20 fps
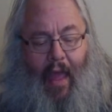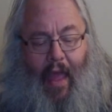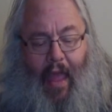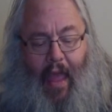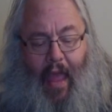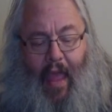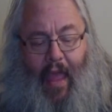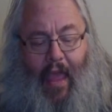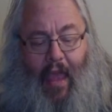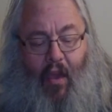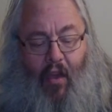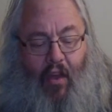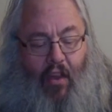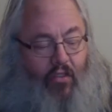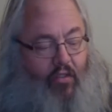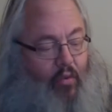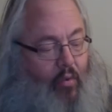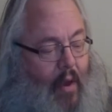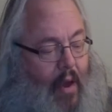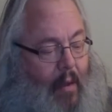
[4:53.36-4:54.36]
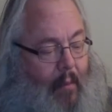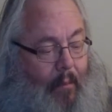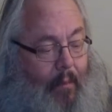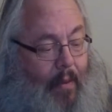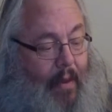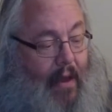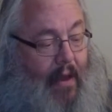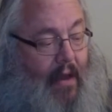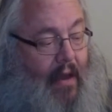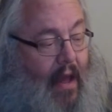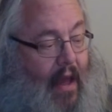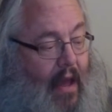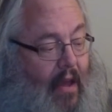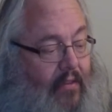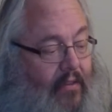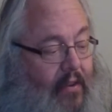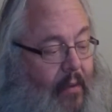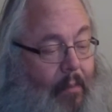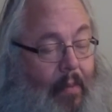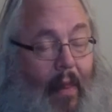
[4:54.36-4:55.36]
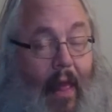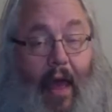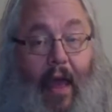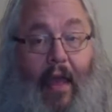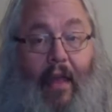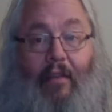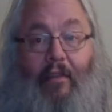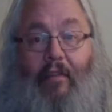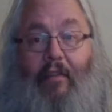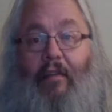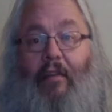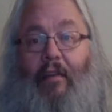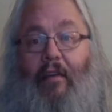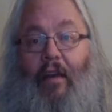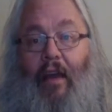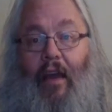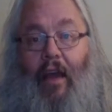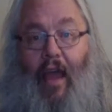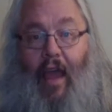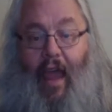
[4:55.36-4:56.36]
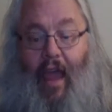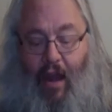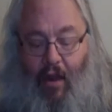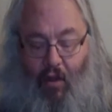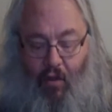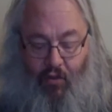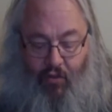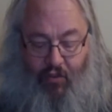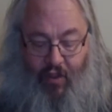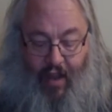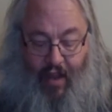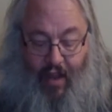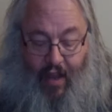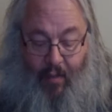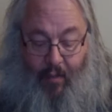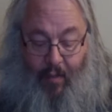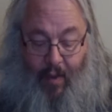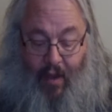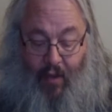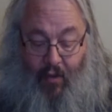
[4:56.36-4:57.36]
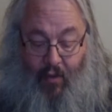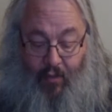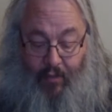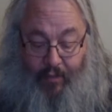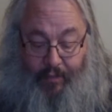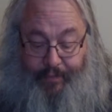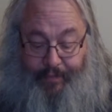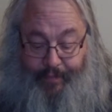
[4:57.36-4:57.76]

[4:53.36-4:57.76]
He carries shrimp and supplies. I got to go check him out.